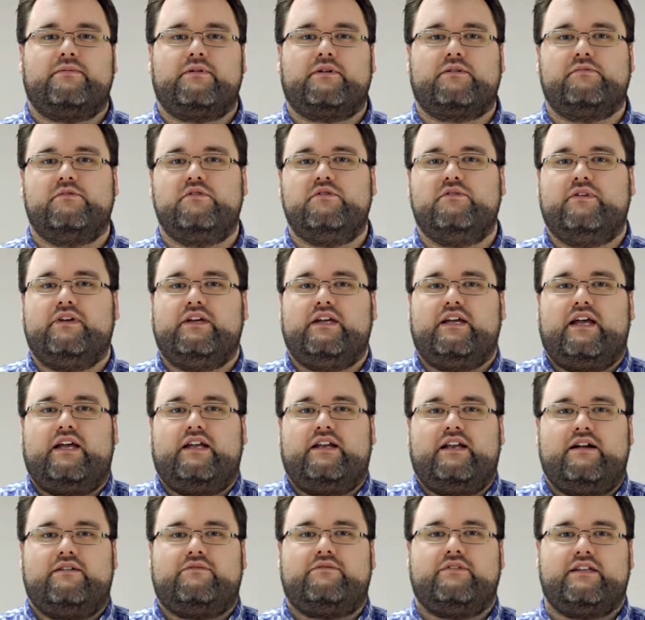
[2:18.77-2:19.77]
book movie
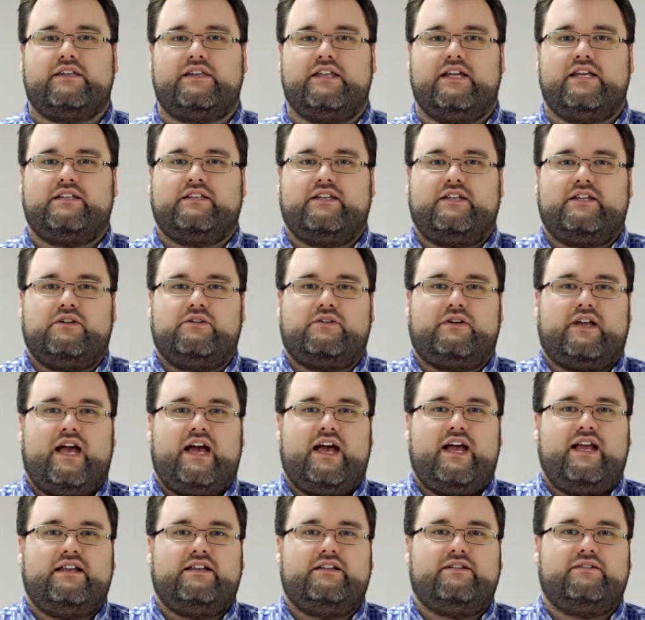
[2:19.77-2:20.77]
and everything that you
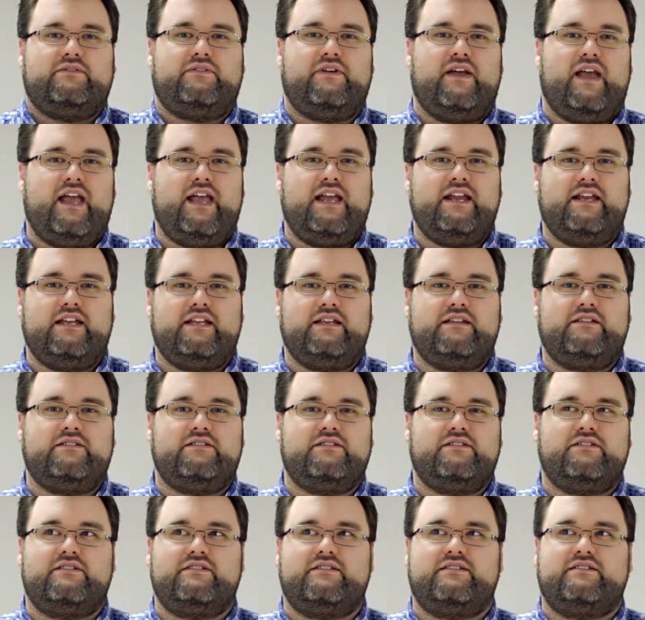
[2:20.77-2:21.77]
kind of hated
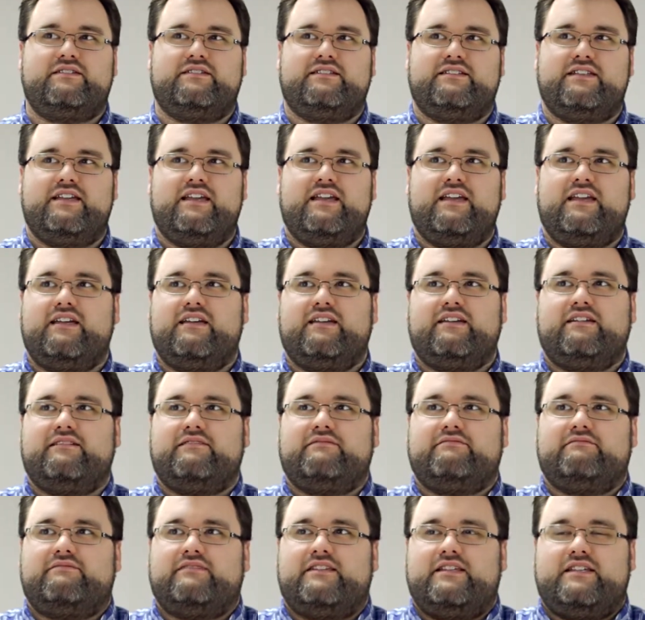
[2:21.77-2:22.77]

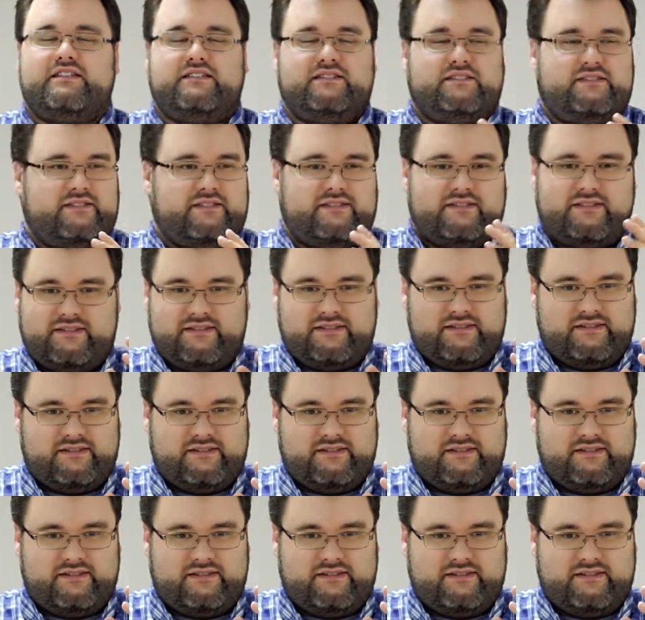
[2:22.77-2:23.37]
seeing these